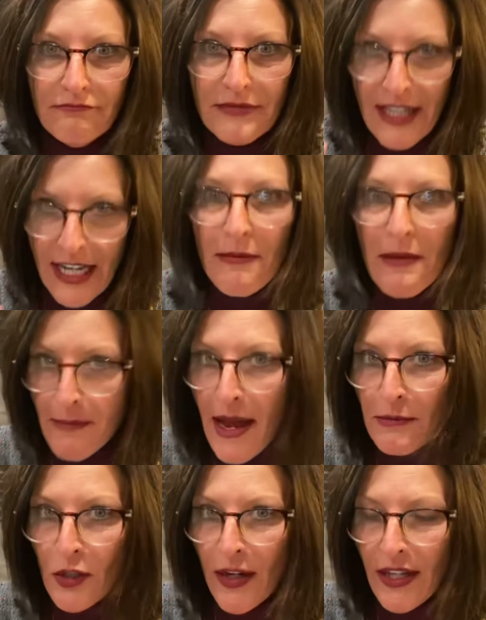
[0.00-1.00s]
It'll be
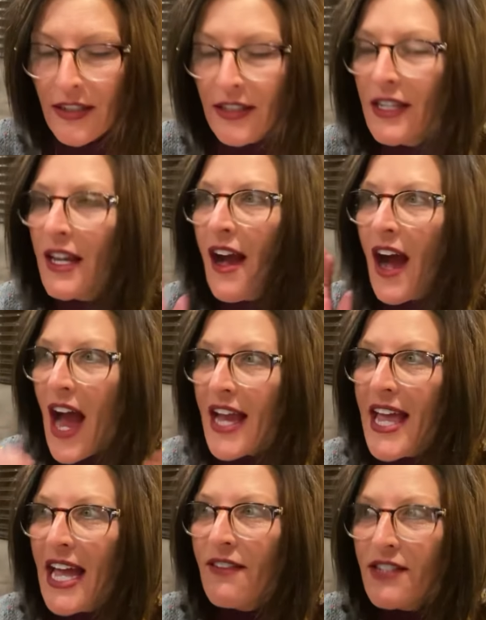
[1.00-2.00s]
mind-blowing. I
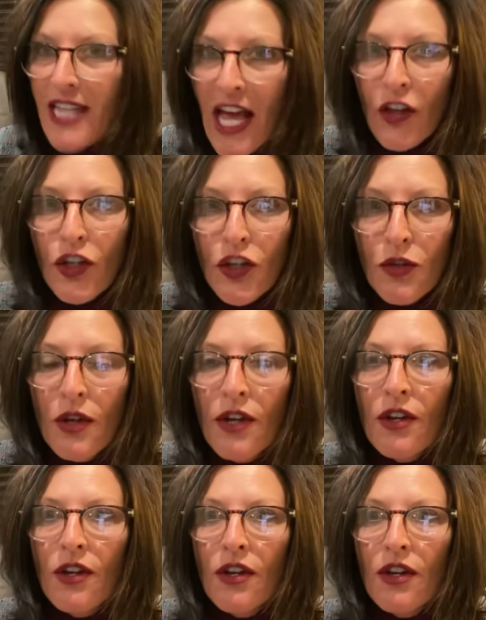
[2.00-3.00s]
can't even tell you
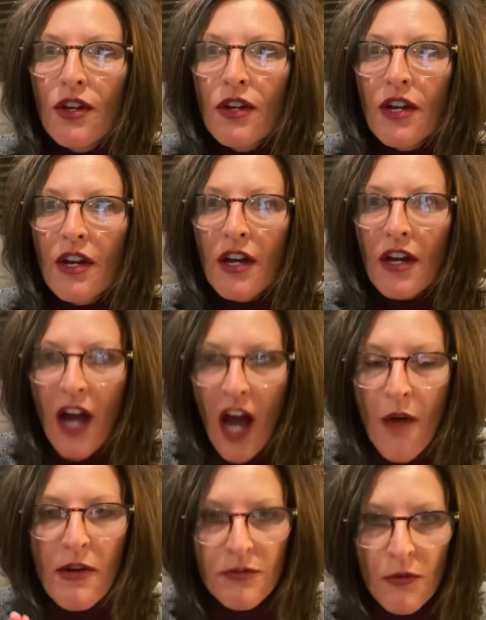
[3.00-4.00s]
how
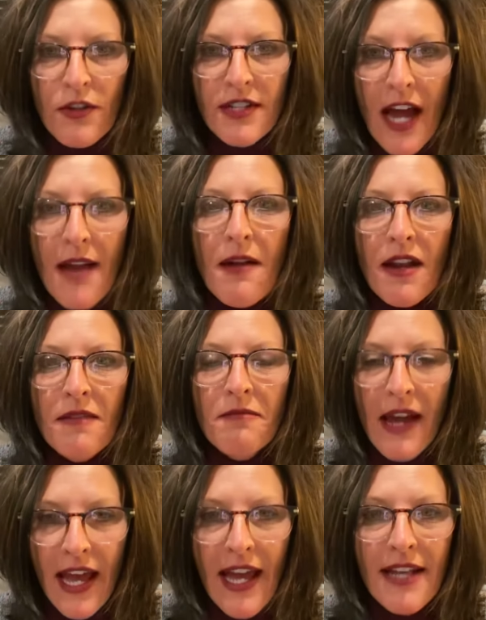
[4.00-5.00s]
much more time on my
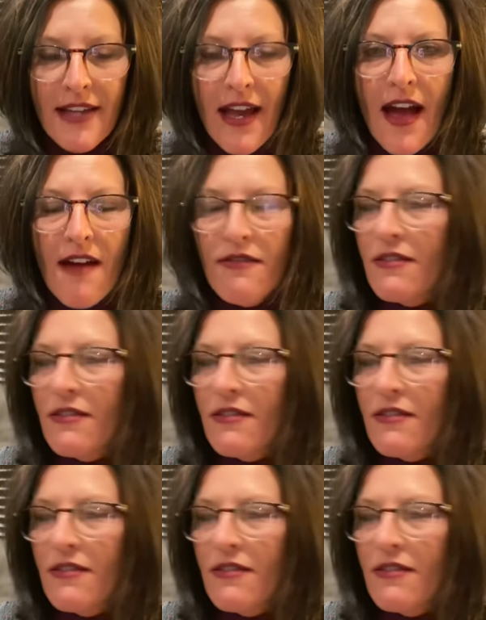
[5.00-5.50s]
hands I have.